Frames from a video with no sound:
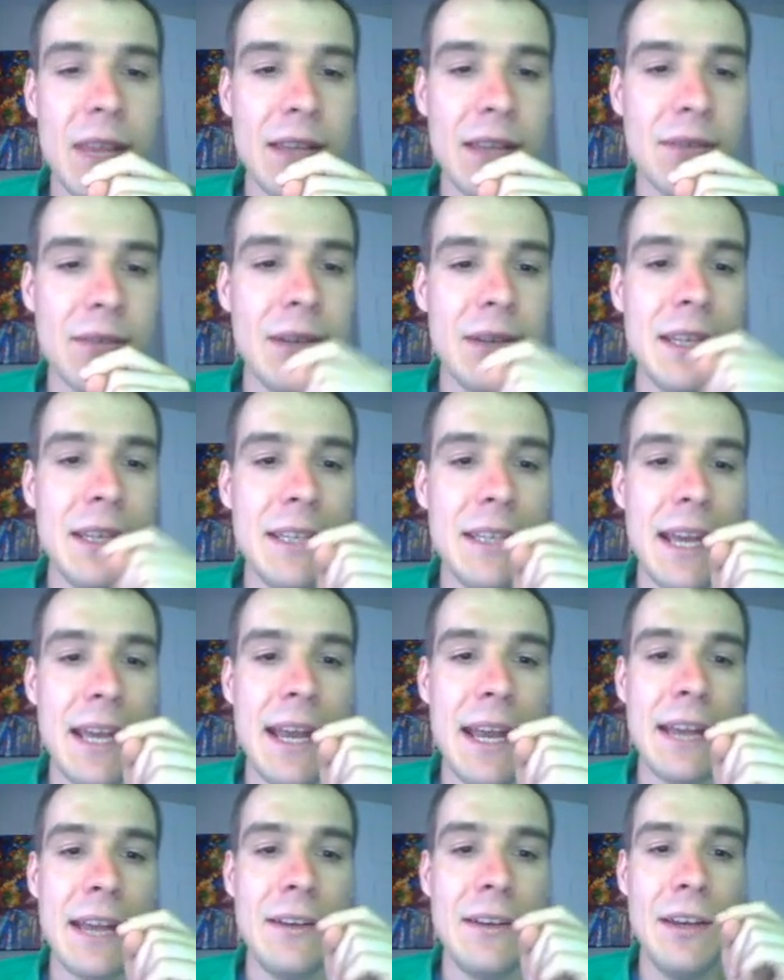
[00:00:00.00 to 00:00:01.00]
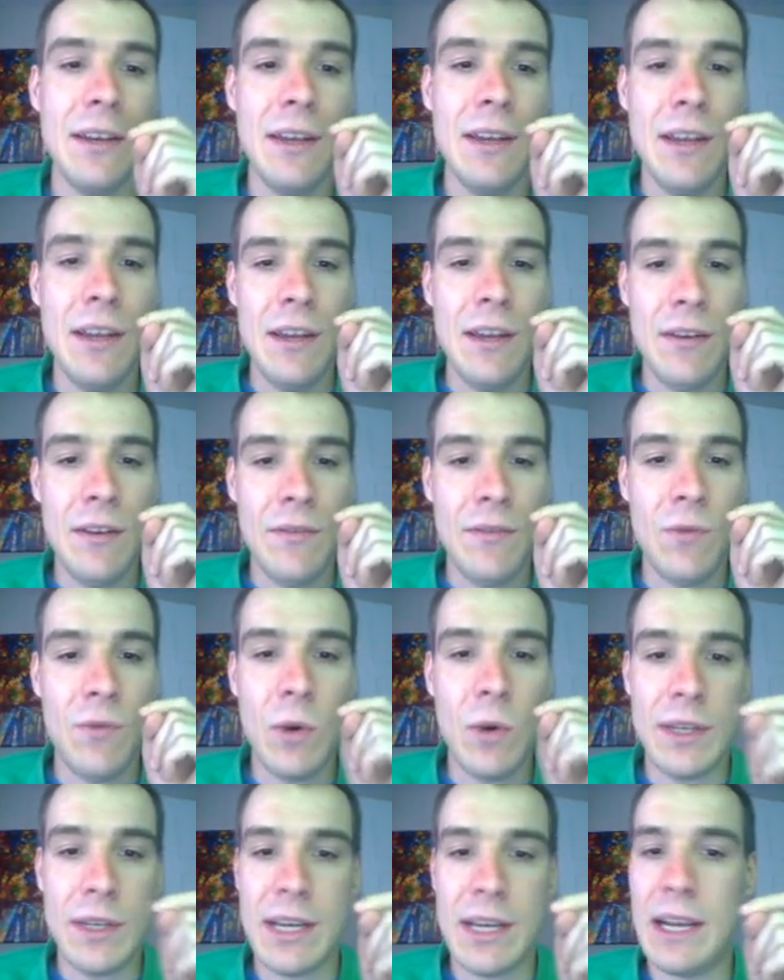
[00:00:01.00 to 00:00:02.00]
So I need to add
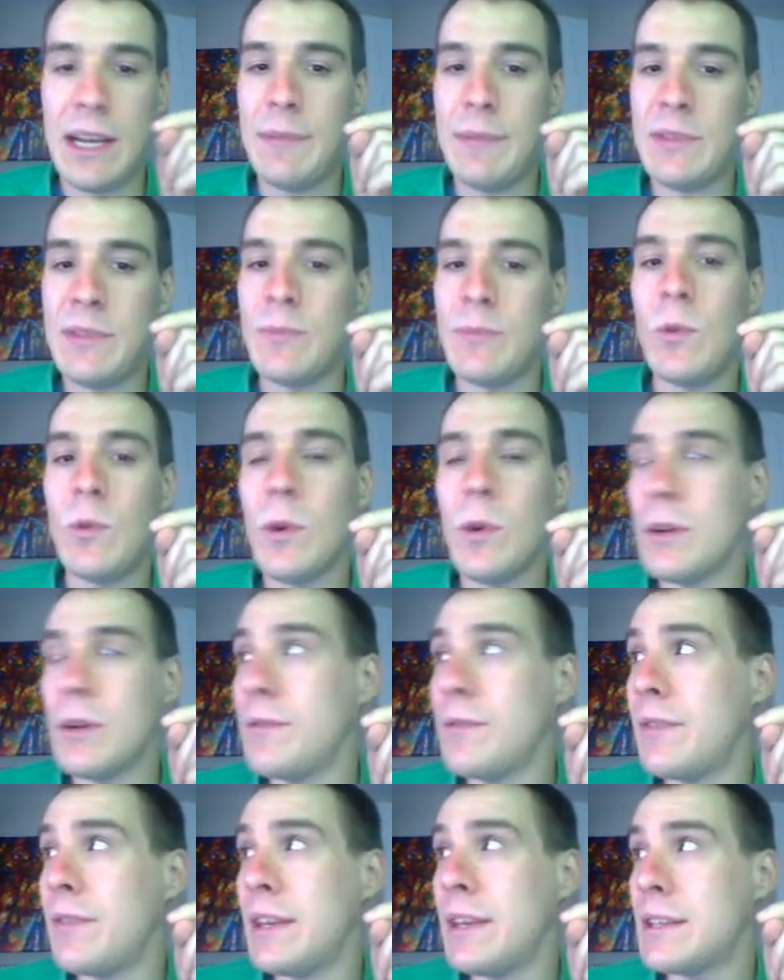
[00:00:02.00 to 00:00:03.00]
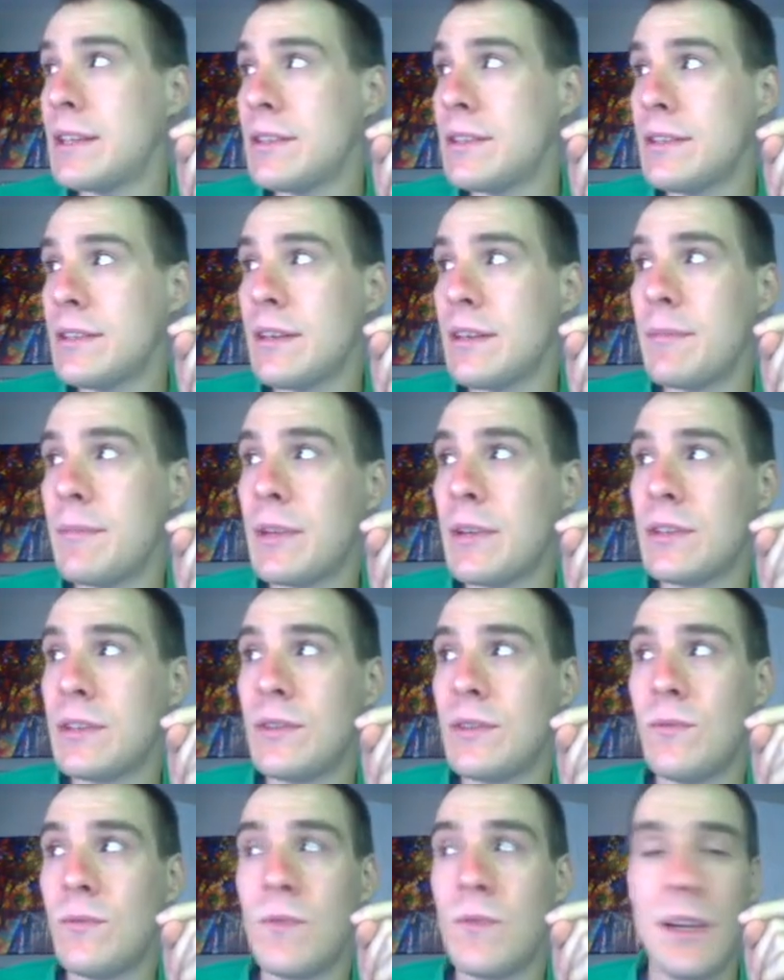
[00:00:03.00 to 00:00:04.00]
4 times more of this compared
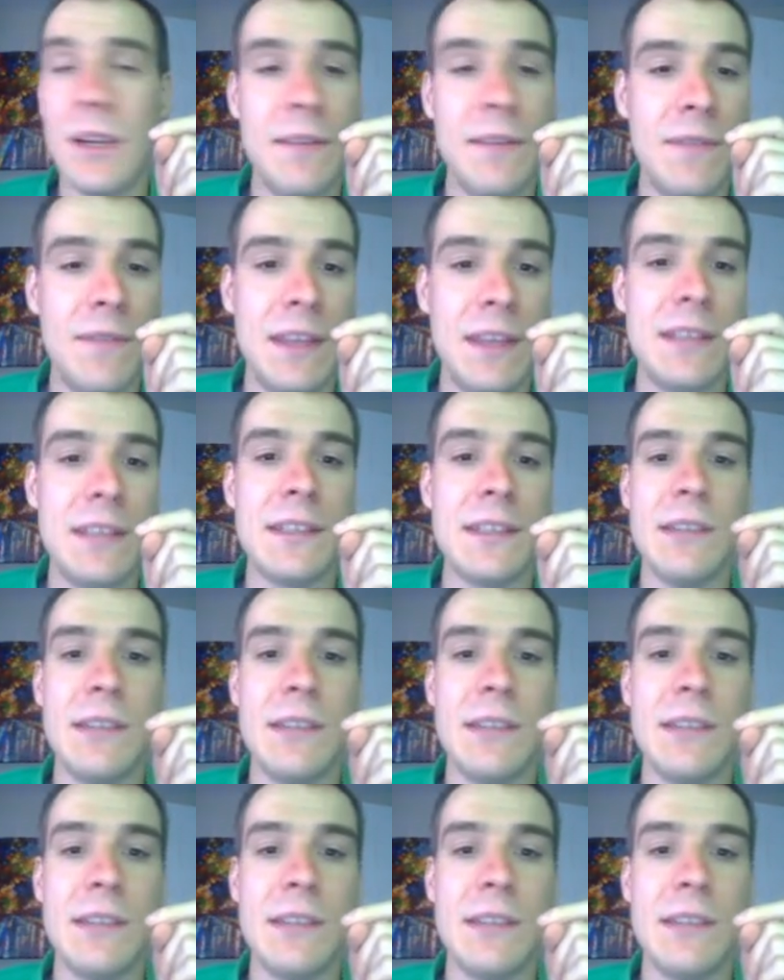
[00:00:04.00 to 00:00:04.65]
to one of these,